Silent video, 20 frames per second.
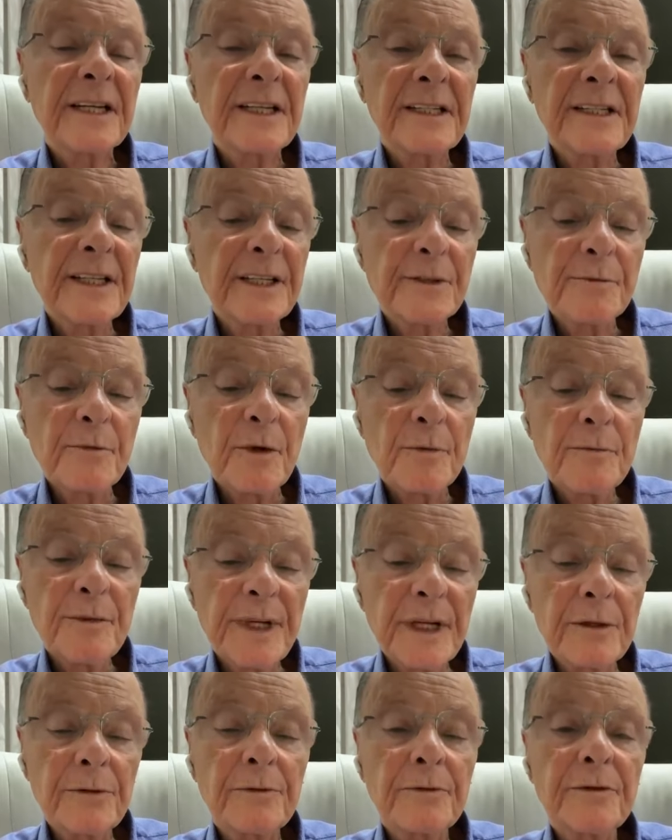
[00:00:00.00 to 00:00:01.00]
Why do you
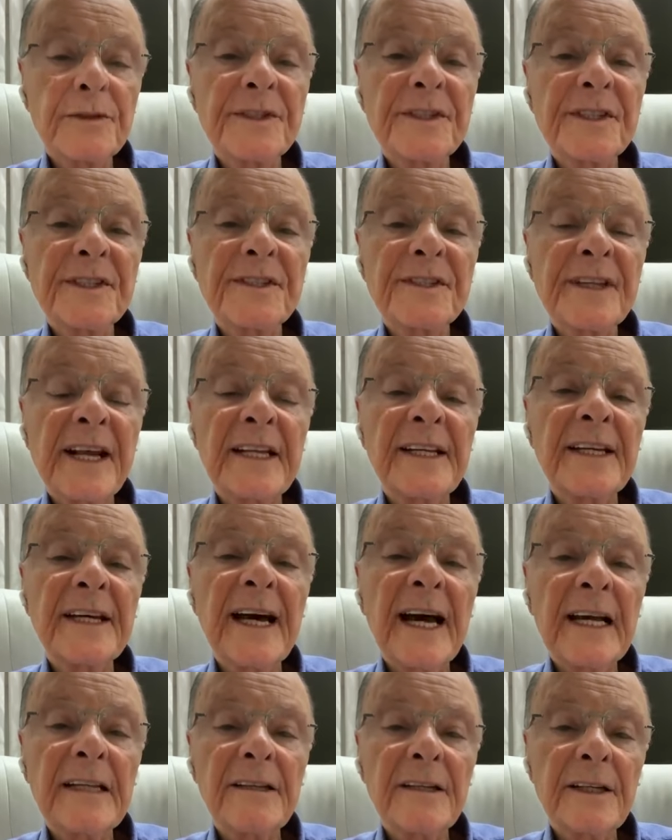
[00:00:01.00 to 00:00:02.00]
think that right
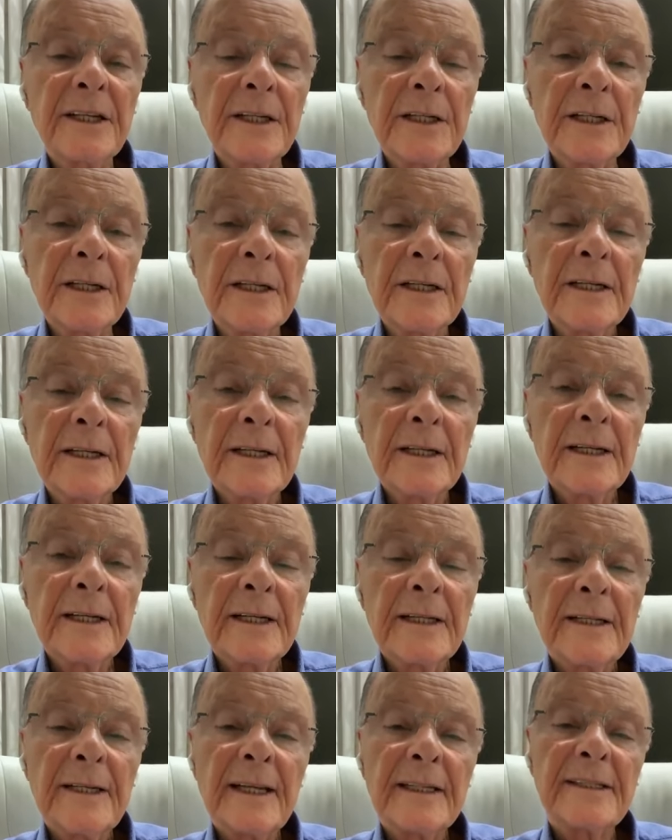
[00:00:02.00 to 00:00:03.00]
now you are
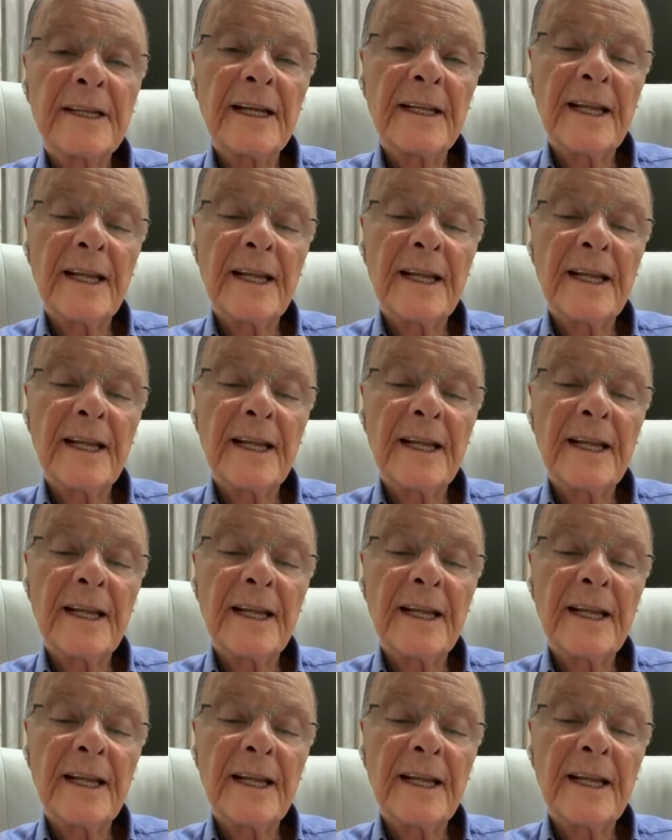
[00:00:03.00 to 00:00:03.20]
connected